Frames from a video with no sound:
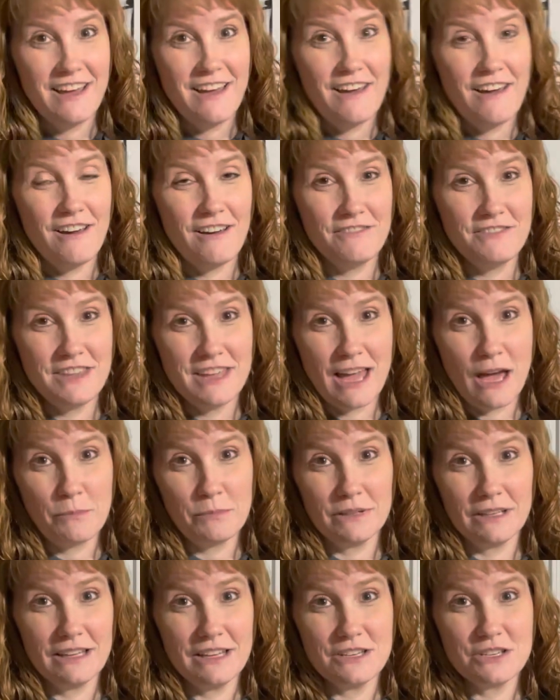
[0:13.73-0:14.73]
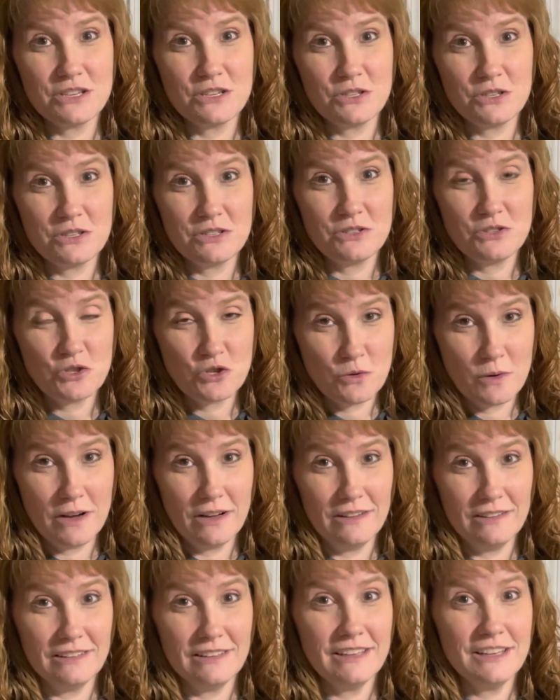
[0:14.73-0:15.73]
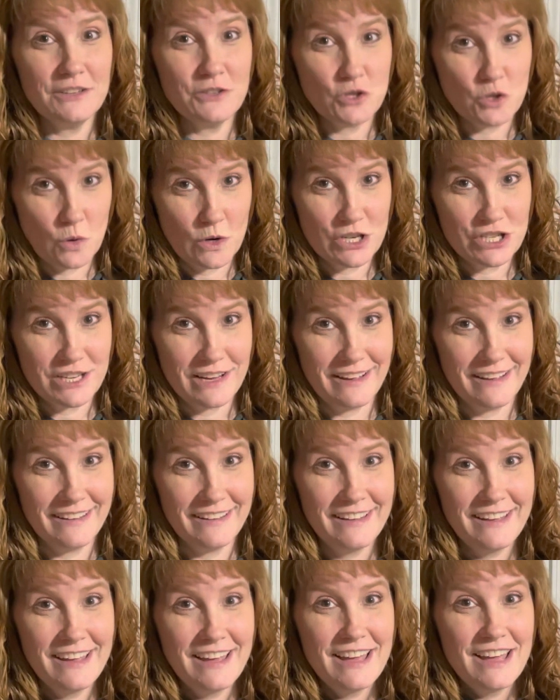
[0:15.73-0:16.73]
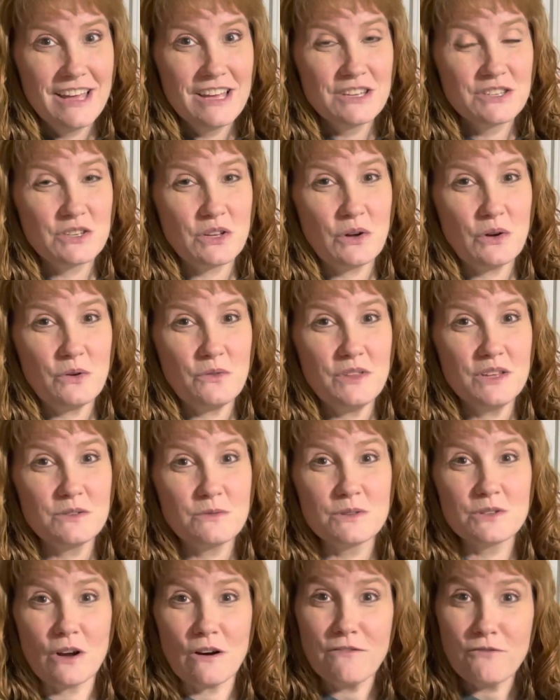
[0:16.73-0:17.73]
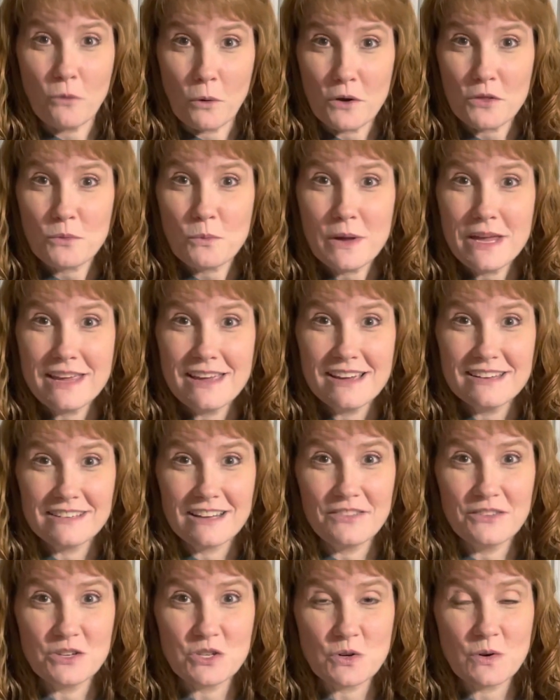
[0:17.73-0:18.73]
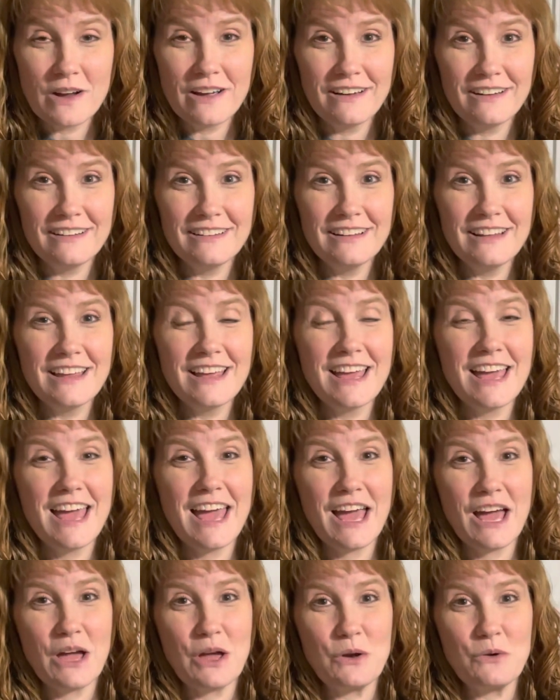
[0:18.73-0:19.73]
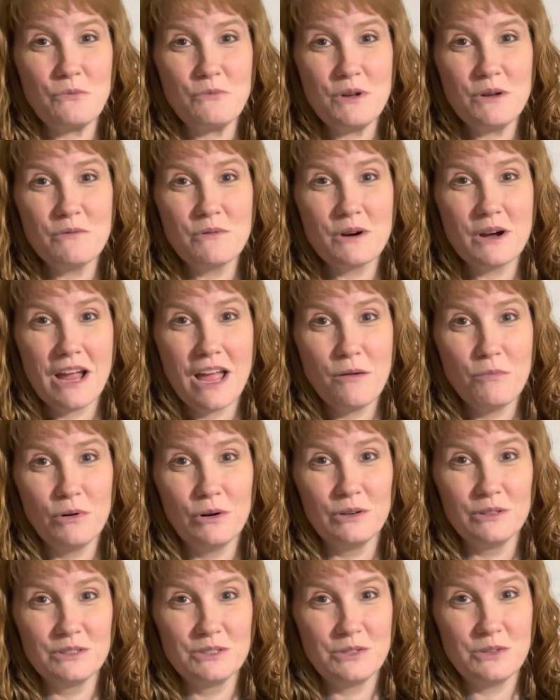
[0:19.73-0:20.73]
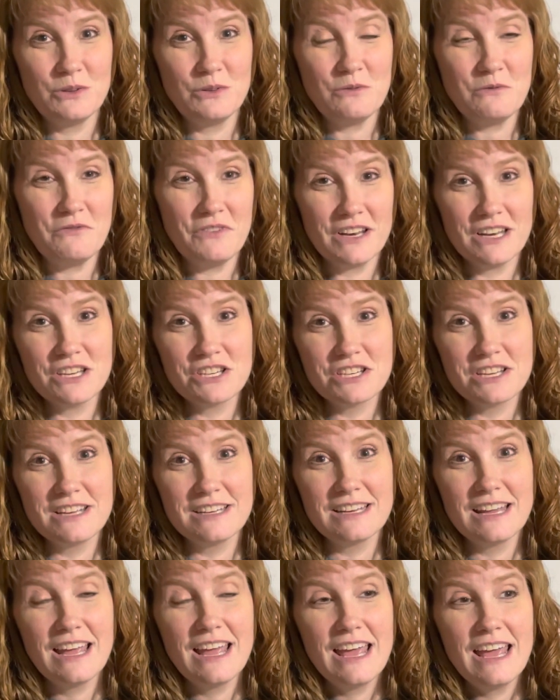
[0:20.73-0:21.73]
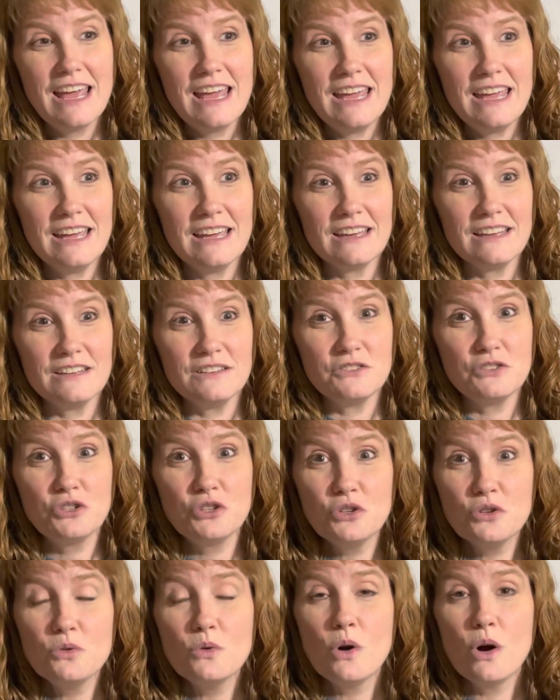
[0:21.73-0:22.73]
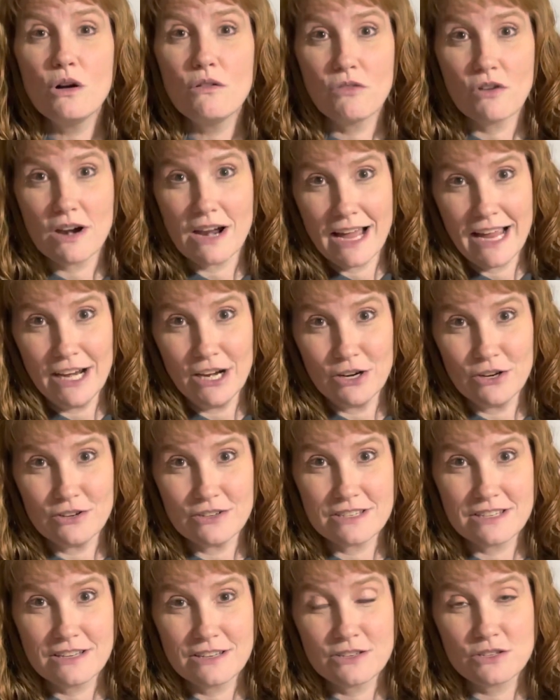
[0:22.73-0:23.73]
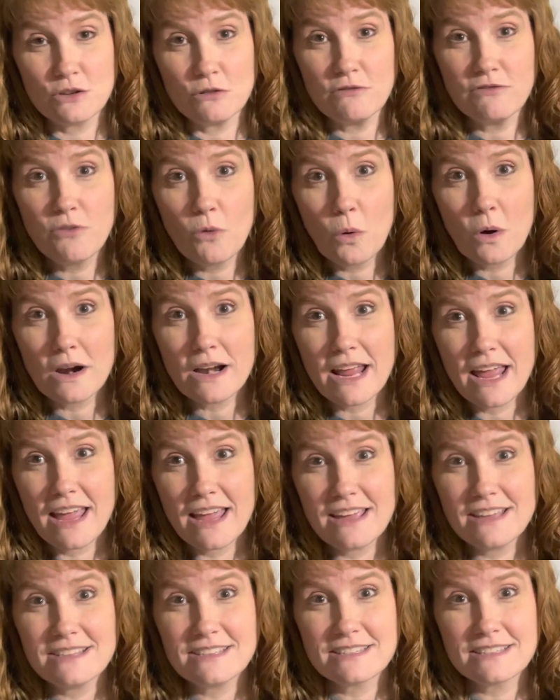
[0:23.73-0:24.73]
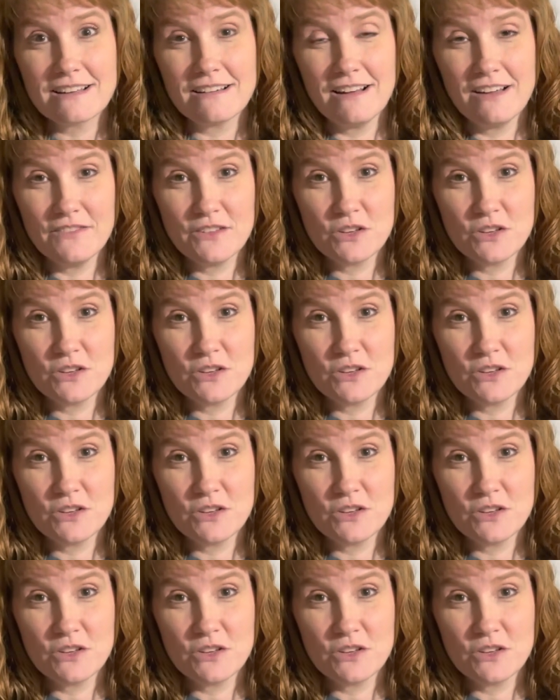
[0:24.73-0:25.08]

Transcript: of the Appalachian Trail in Georgia. So this was our fourth weekend on the trail and we were able to finish it in 2 overnighters. So 4 days on the